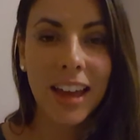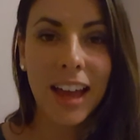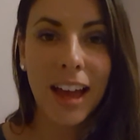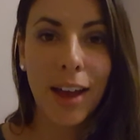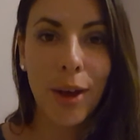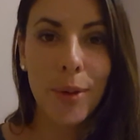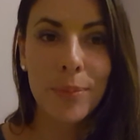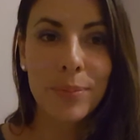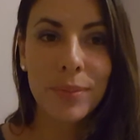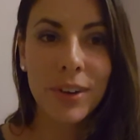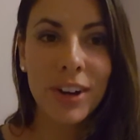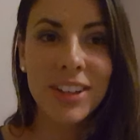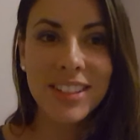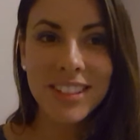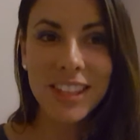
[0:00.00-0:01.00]

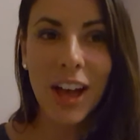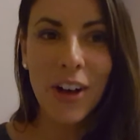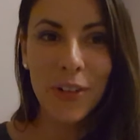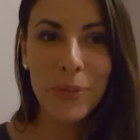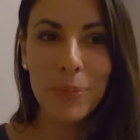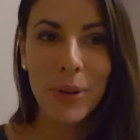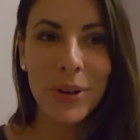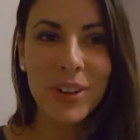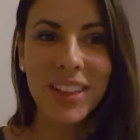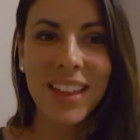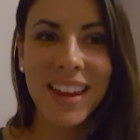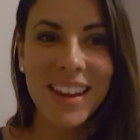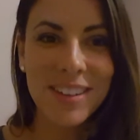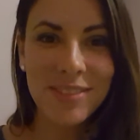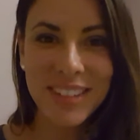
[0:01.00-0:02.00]
are
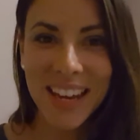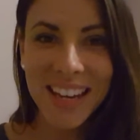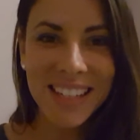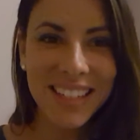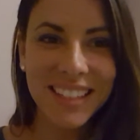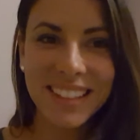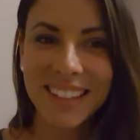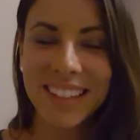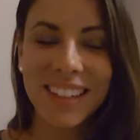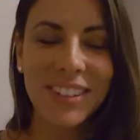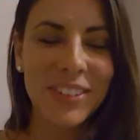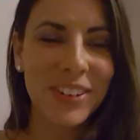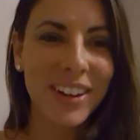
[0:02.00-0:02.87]
self-proclaimed ADD